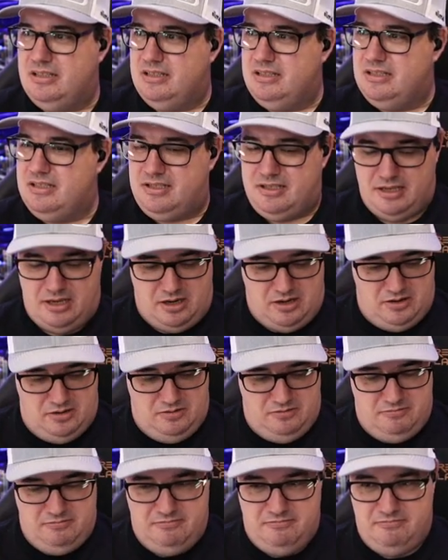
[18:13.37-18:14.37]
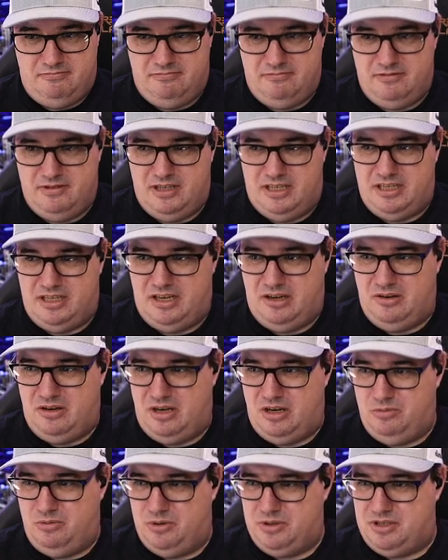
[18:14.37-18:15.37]
So I don't
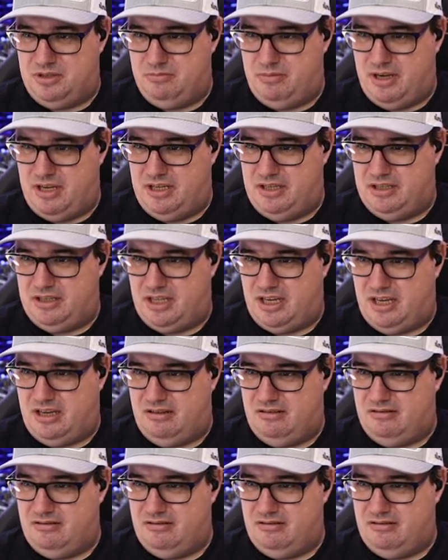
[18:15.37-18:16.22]
know what to make of that.